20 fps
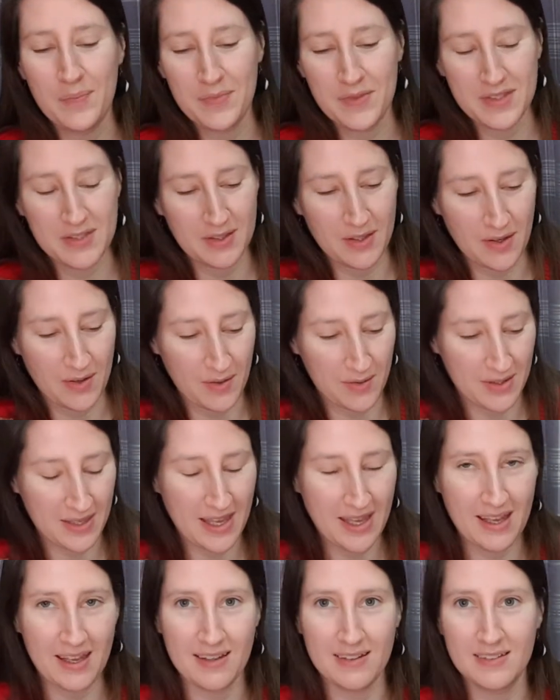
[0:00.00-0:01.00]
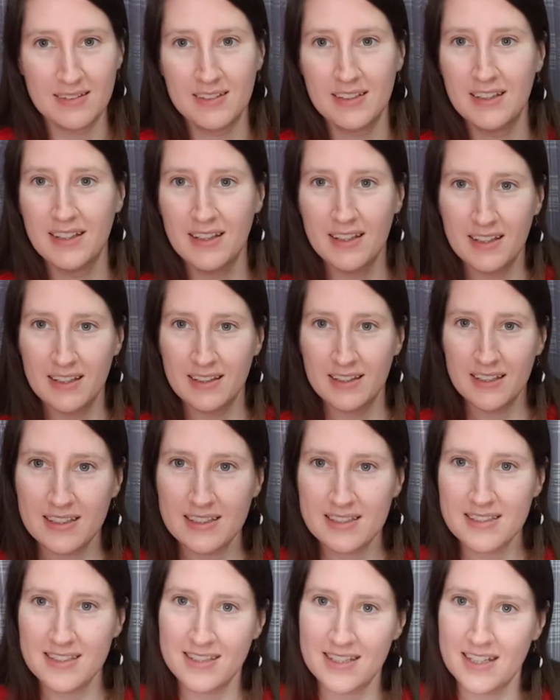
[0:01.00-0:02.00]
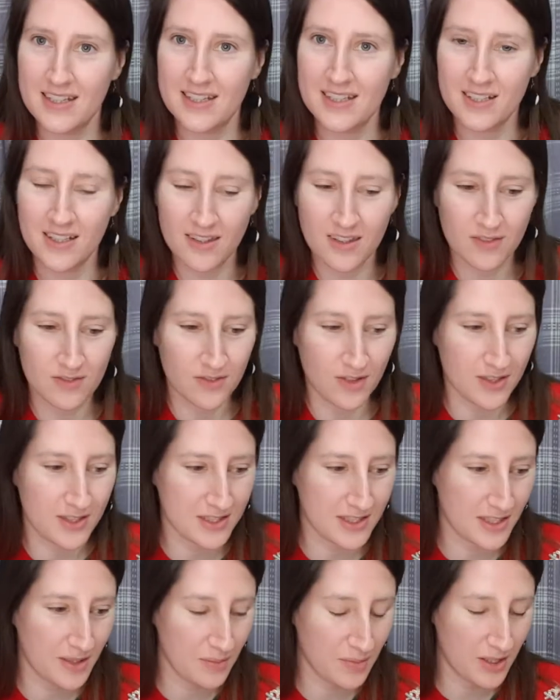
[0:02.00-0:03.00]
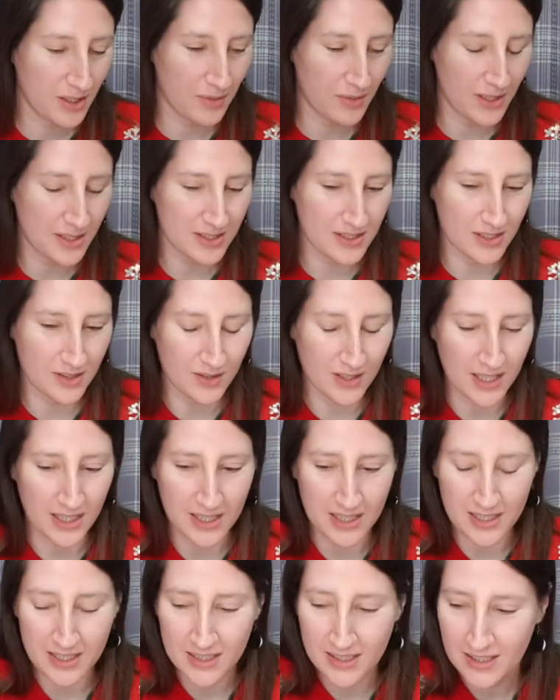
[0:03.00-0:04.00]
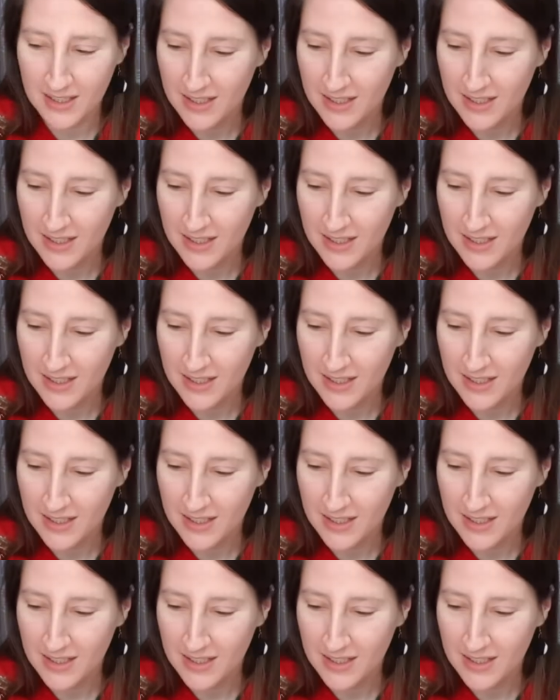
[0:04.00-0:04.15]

So yeah, a stingy on the frosting, but it went okay.